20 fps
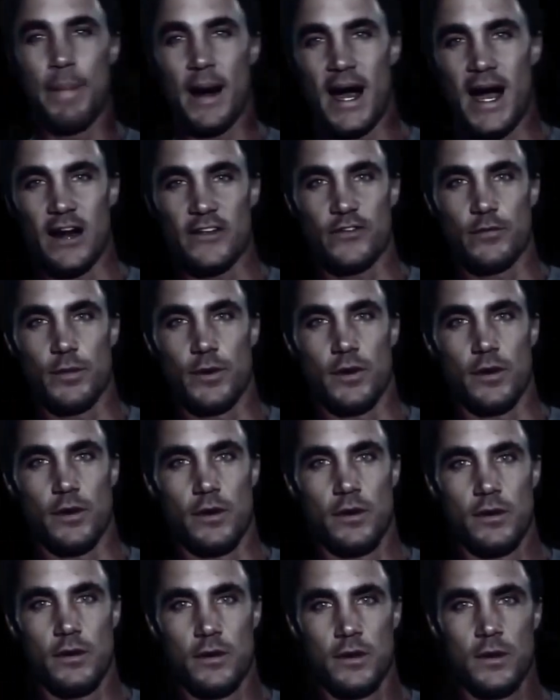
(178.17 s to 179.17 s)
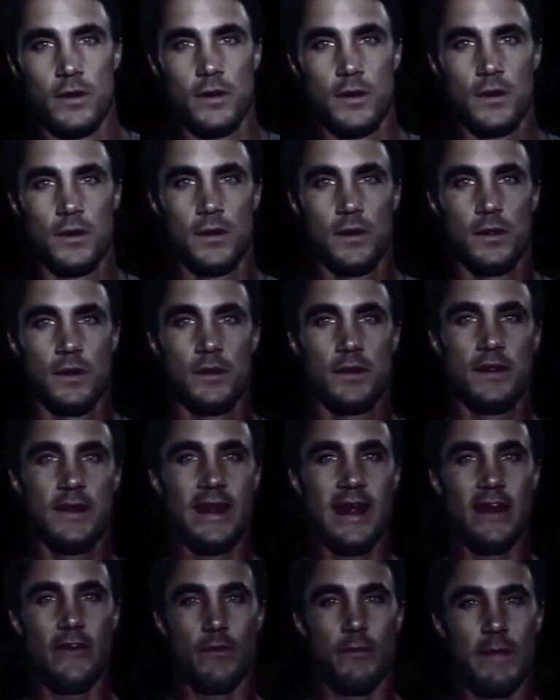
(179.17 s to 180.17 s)
possible.
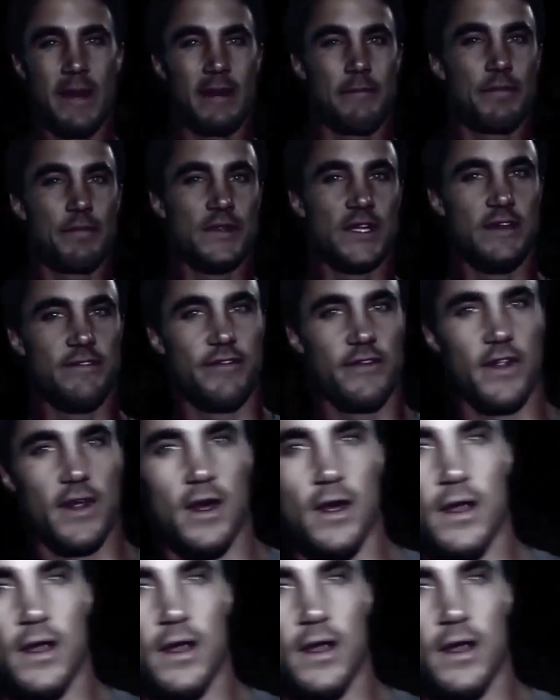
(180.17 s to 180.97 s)
Today we make belief of